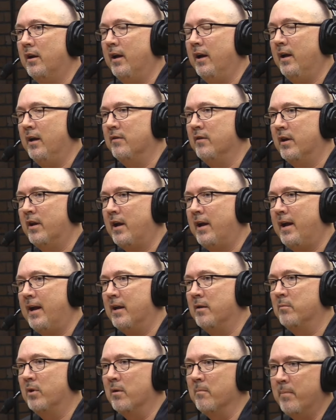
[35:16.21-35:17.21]
and then I
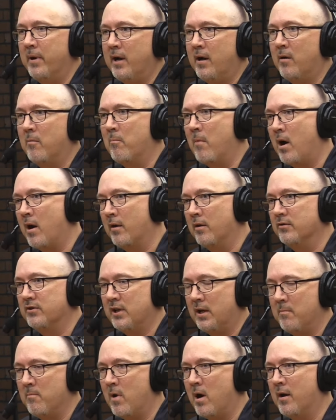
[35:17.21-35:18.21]
had him compare model
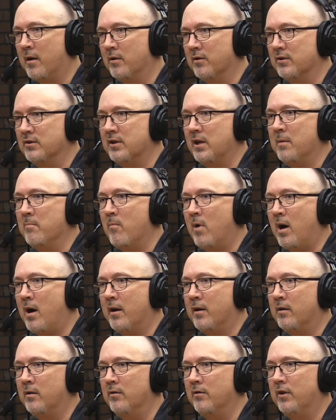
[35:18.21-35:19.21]
same model to same
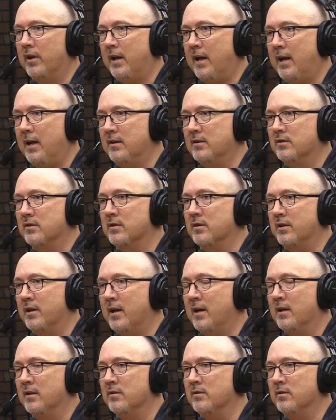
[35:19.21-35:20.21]
model the eights and
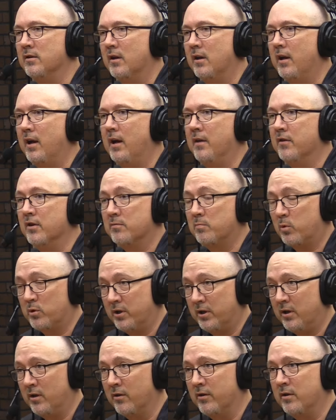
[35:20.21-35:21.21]
tens, and this
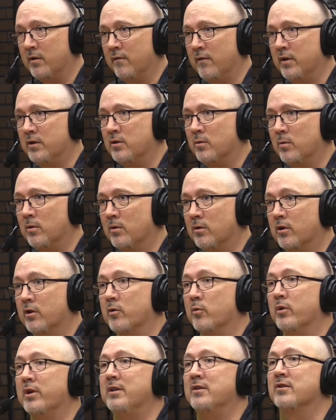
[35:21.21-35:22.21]
particular individual
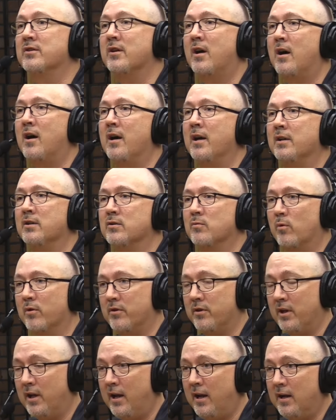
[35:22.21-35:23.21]
could read signs
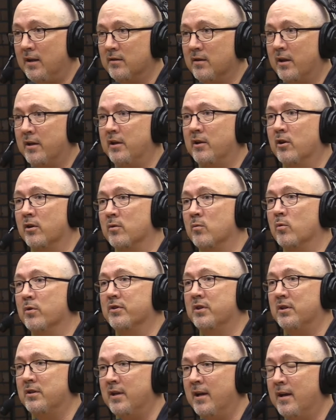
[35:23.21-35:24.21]
with the eight that he couldn't
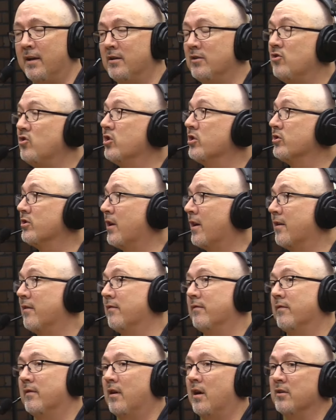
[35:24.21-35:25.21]
with the ten, just out
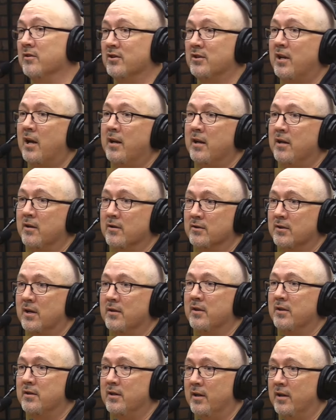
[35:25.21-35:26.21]
of unsteadiness
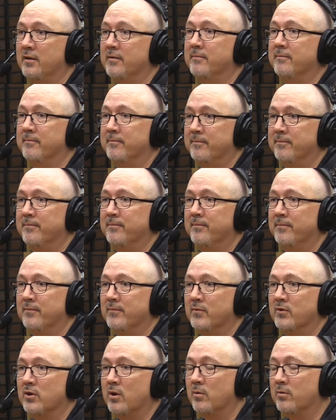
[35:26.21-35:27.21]
on sure. the ten. Yeah.
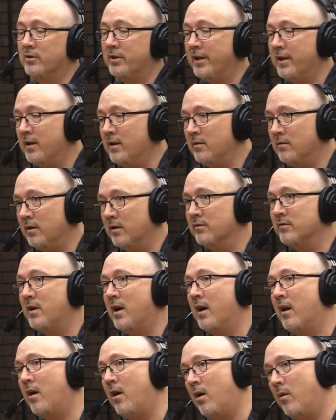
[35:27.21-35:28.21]
Yeah. So 10 is
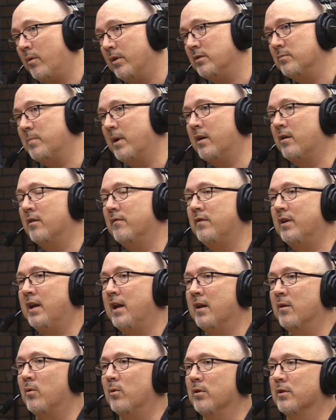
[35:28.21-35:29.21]
not always better if you
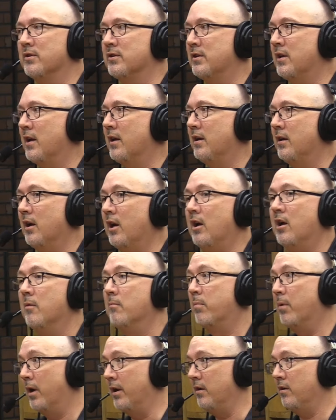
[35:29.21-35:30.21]
can't hold it steady.
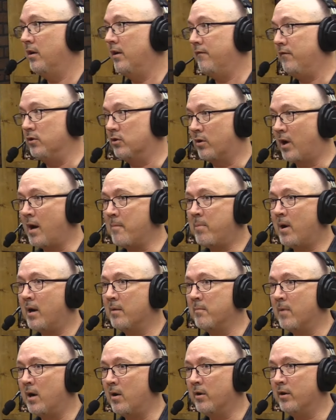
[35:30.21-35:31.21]
But if you
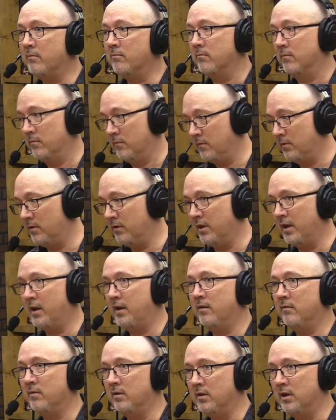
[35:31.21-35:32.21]
tripod mount it,
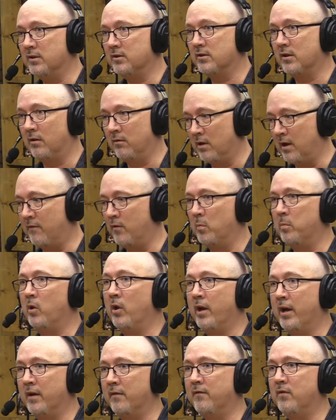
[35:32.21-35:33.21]
then it's a level
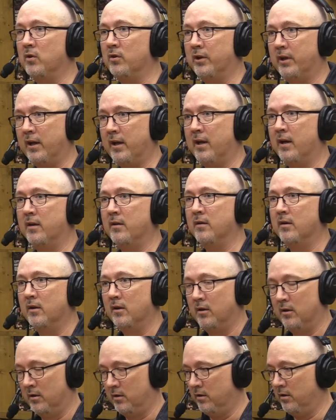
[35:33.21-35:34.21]
playing field again.
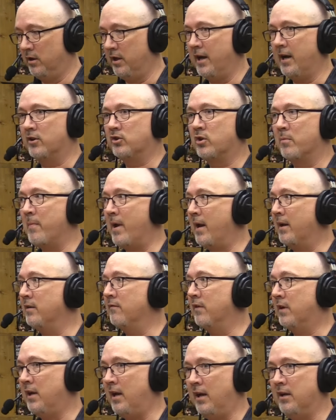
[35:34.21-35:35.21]
Yeah. The extra
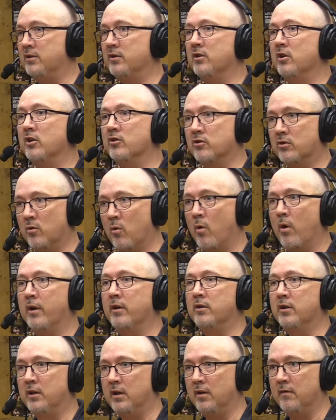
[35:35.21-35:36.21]
magnification is
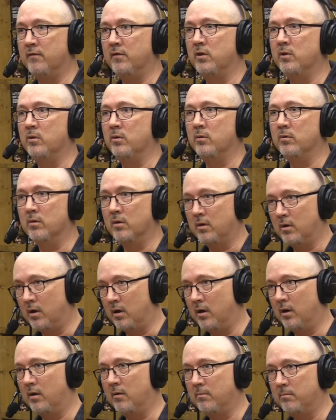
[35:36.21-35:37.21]
going to give you
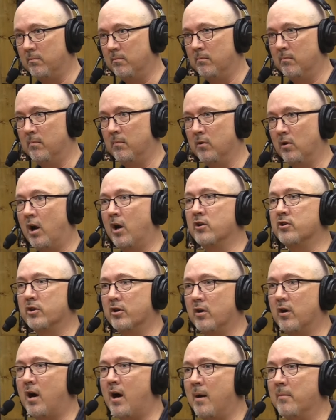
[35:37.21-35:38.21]
uh,
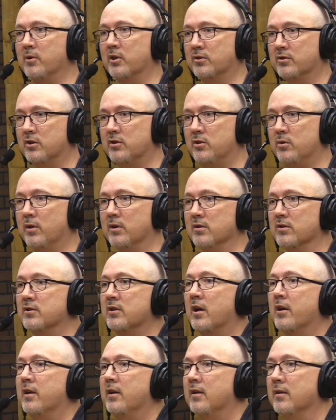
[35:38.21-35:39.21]
larger objects that you can
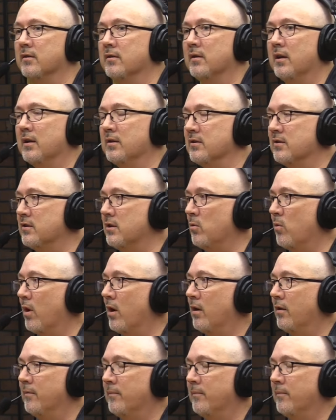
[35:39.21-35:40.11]
study and, and see well.